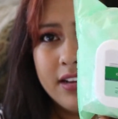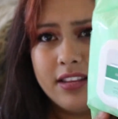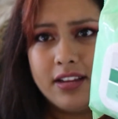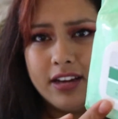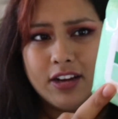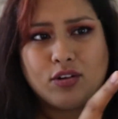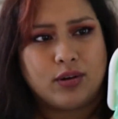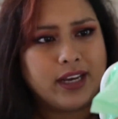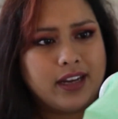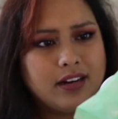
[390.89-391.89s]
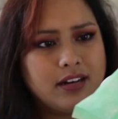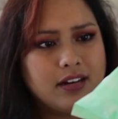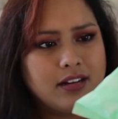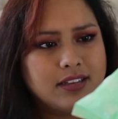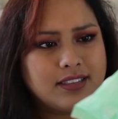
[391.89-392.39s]
The Equate
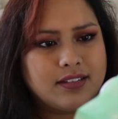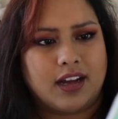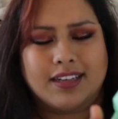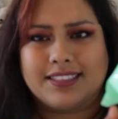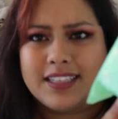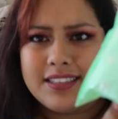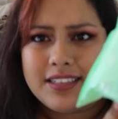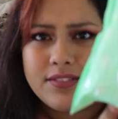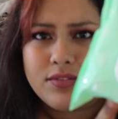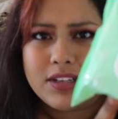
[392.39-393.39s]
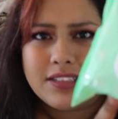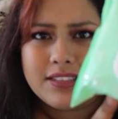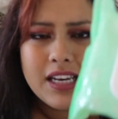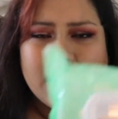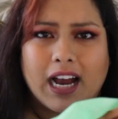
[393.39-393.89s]
sensitive
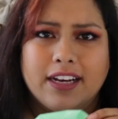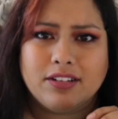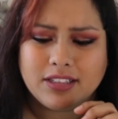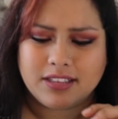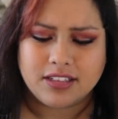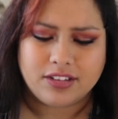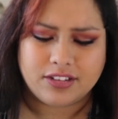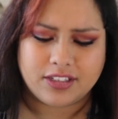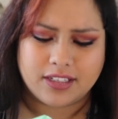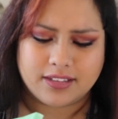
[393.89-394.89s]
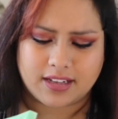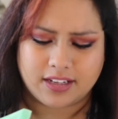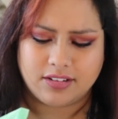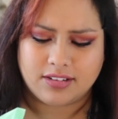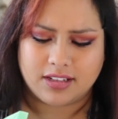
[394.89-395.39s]
ones. I noticed the Neutrogenas. I
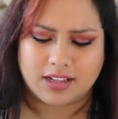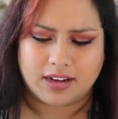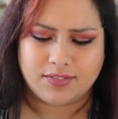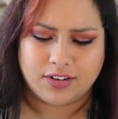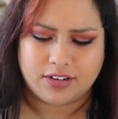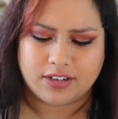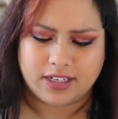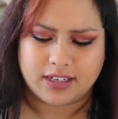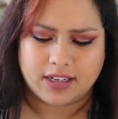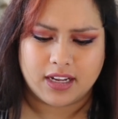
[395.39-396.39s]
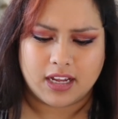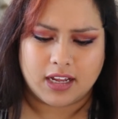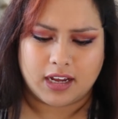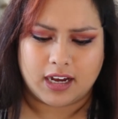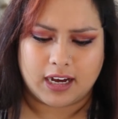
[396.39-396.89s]
used to love Neutrogena.
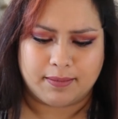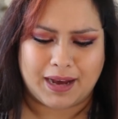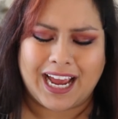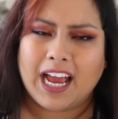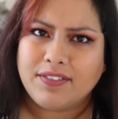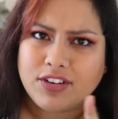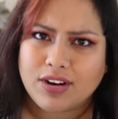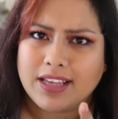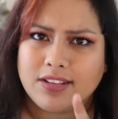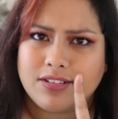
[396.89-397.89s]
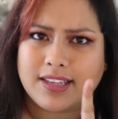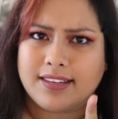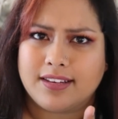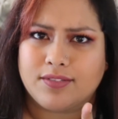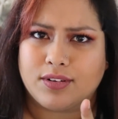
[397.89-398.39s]
I haven't tried those
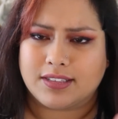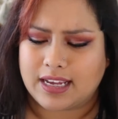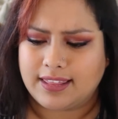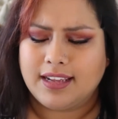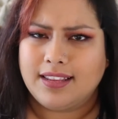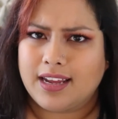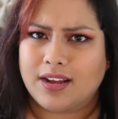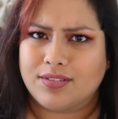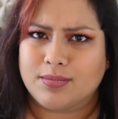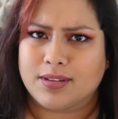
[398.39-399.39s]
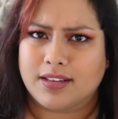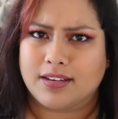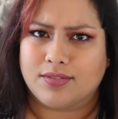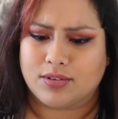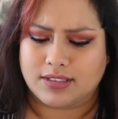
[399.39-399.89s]
sensitive ones. I think they have some
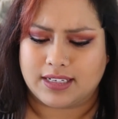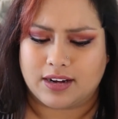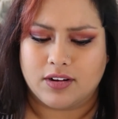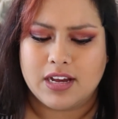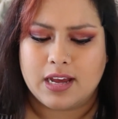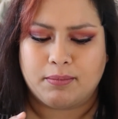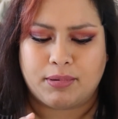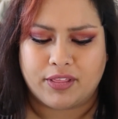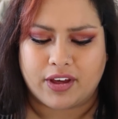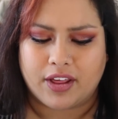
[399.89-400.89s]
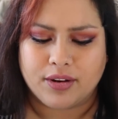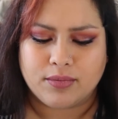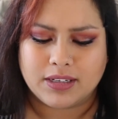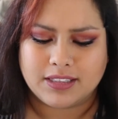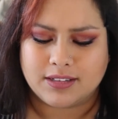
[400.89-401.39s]
sensitive ones now. But the other
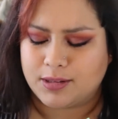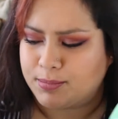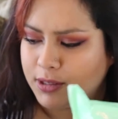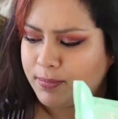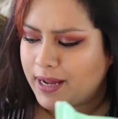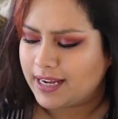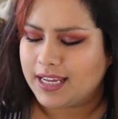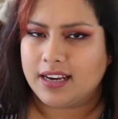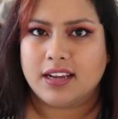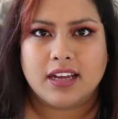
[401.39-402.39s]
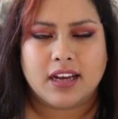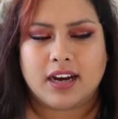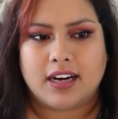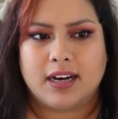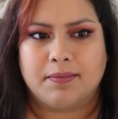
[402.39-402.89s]
ones, the blue packet,
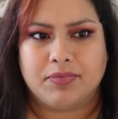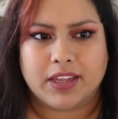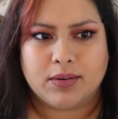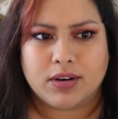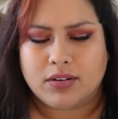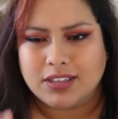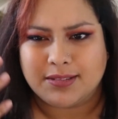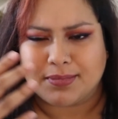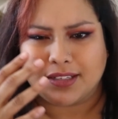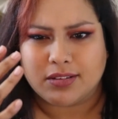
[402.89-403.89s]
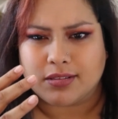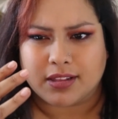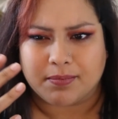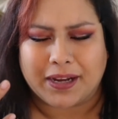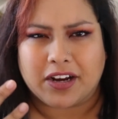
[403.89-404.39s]
it would always mess
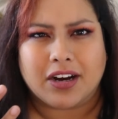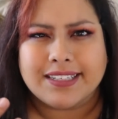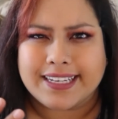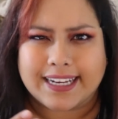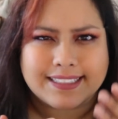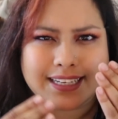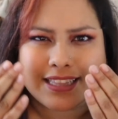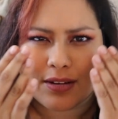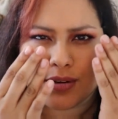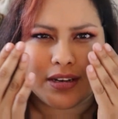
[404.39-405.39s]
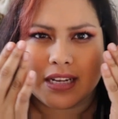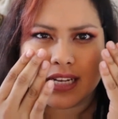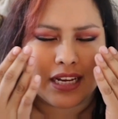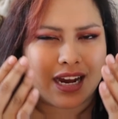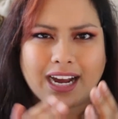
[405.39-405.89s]
with my contacts. Like they would,
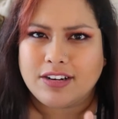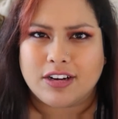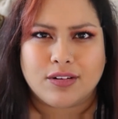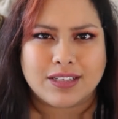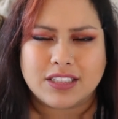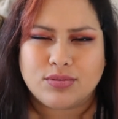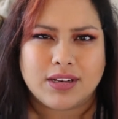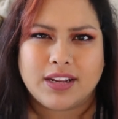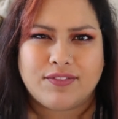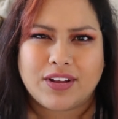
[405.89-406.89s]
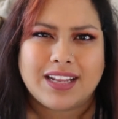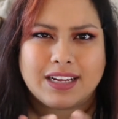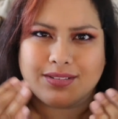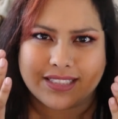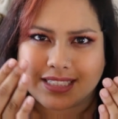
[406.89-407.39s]
I don't know, it felt
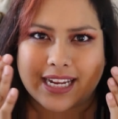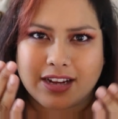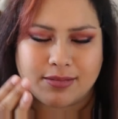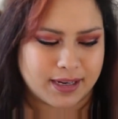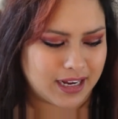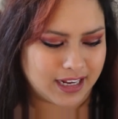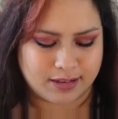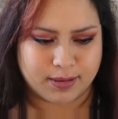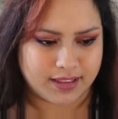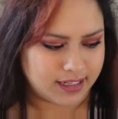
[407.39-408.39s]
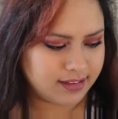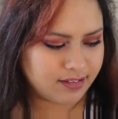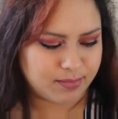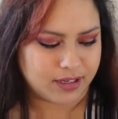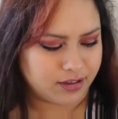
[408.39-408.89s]
like it would stay on my eyes. But these
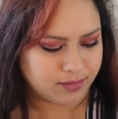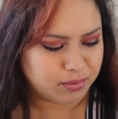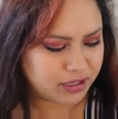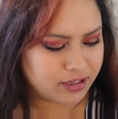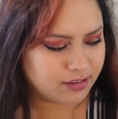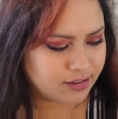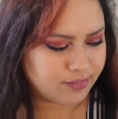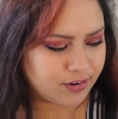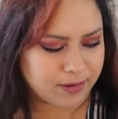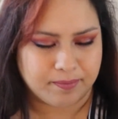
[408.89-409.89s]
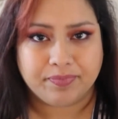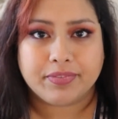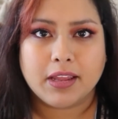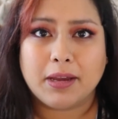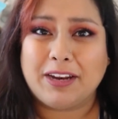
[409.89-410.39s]
have been pretty good so far.
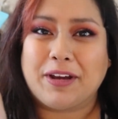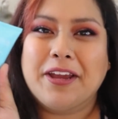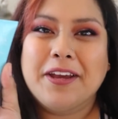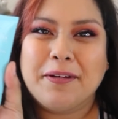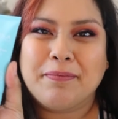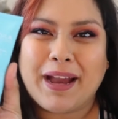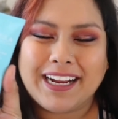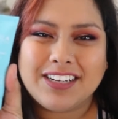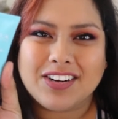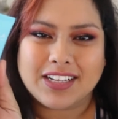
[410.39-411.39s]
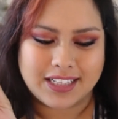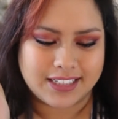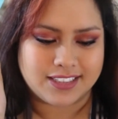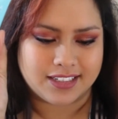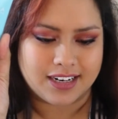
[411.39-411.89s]
Anyway, back to our
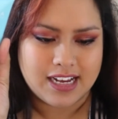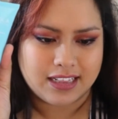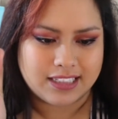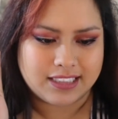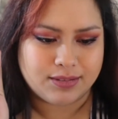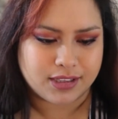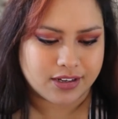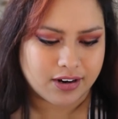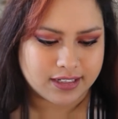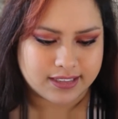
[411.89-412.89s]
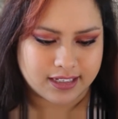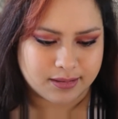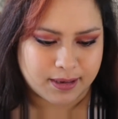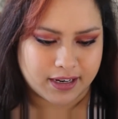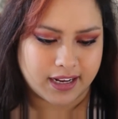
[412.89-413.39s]
cleanser. Let's see what the card says
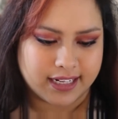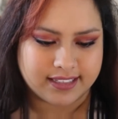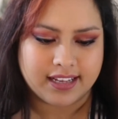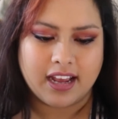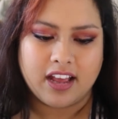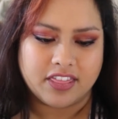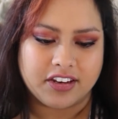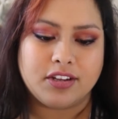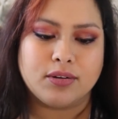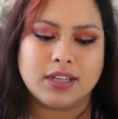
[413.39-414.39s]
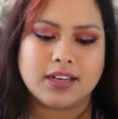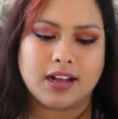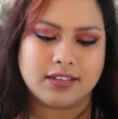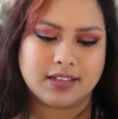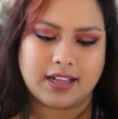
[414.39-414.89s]
about it. It's the TULA
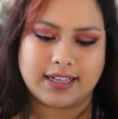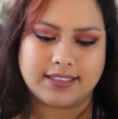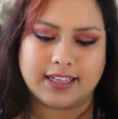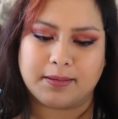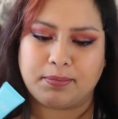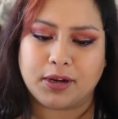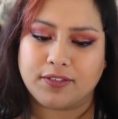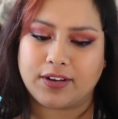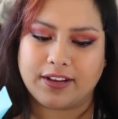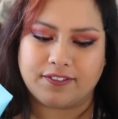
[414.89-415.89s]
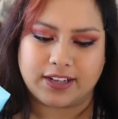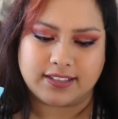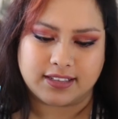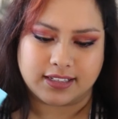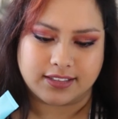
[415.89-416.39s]
Cult Classic Purifying Face
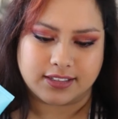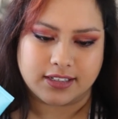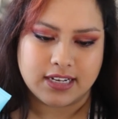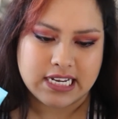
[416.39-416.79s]
Cleanser.